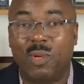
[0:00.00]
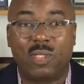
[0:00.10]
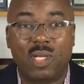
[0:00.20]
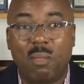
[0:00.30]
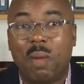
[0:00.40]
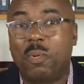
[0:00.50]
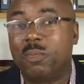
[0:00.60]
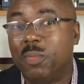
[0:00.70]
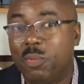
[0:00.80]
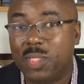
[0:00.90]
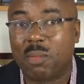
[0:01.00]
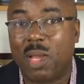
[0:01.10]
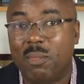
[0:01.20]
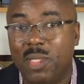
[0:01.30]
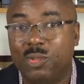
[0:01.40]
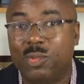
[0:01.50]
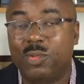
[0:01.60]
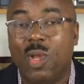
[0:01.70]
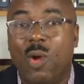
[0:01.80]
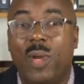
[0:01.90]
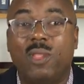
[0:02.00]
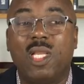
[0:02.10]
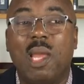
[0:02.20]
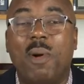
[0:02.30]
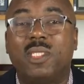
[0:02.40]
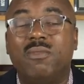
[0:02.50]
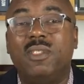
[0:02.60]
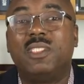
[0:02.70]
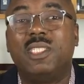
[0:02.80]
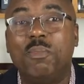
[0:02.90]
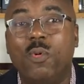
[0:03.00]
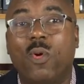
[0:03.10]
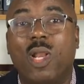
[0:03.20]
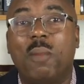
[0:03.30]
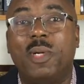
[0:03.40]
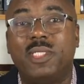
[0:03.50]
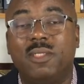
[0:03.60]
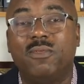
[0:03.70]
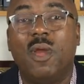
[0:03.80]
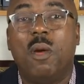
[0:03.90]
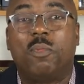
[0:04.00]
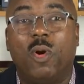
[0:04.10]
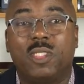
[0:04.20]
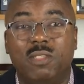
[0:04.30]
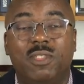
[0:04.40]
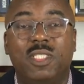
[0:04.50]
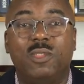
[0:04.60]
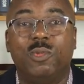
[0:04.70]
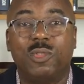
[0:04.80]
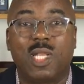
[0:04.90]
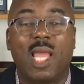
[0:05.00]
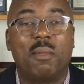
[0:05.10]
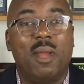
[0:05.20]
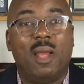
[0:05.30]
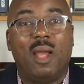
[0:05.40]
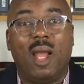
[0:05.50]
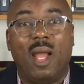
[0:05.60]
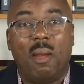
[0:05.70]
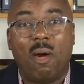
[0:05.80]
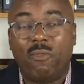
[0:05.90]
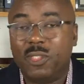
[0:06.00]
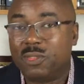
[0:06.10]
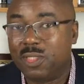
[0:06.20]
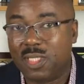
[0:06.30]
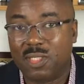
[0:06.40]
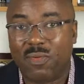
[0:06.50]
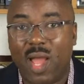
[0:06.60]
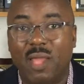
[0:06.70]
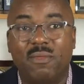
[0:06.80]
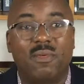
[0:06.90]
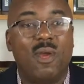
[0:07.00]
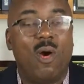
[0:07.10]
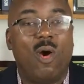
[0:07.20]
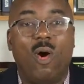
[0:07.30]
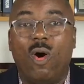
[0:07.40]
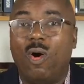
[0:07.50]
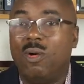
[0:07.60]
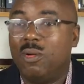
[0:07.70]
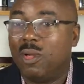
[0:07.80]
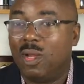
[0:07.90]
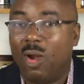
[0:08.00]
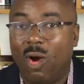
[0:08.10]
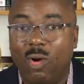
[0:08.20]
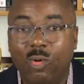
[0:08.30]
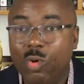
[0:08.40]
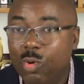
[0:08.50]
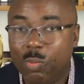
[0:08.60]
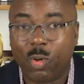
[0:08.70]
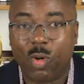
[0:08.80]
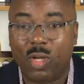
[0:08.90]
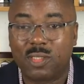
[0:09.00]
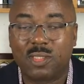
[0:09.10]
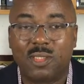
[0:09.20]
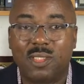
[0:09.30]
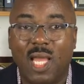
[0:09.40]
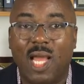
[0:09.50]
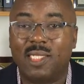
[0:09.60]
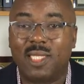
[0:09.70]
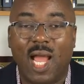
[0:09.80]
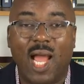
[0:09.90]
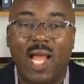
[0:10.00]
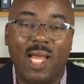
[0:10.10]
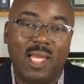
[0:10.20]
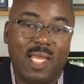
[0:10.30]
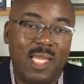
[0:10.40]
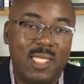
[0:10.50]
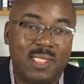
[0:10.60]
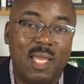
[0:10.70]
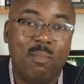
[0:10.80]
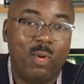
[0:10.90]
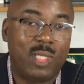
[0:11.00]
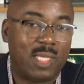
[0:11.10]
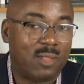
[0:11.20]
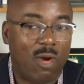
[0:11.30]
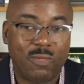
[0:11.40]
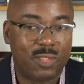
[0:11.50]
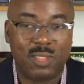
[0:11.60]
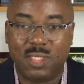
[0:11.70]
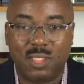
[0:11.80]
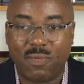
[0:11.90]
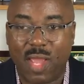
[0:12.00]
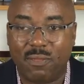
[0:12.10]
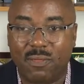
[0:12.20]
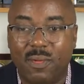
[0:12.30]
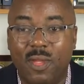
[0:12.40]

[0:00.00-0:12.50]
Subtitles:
We're talking about project management tools. We're talking about even simple collaborative productivity tools like Office 365 or Google products that are in the same mold as Office 365.